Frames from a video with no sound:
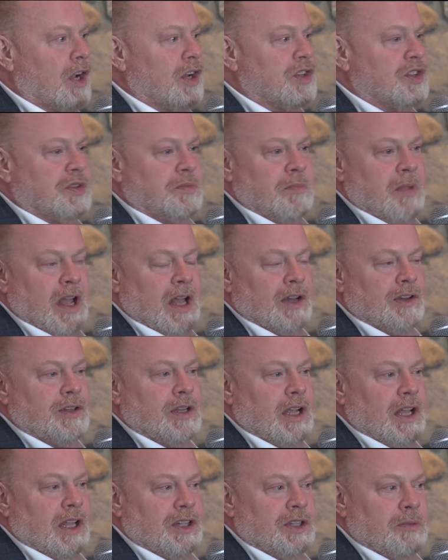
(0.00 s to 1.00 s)
the big
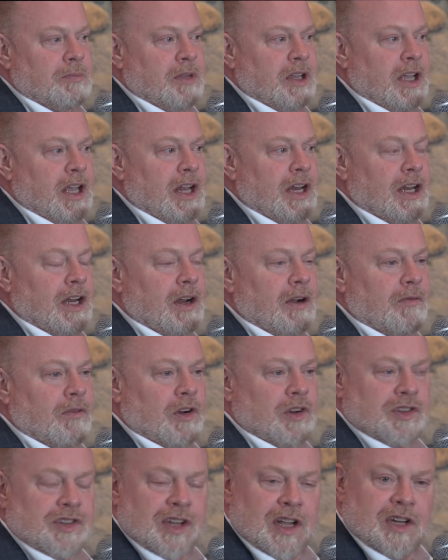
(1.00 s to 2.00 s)
topic of
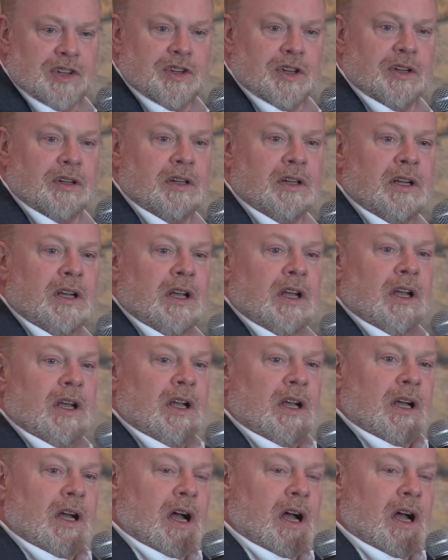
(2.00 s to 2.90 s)
tax conformity.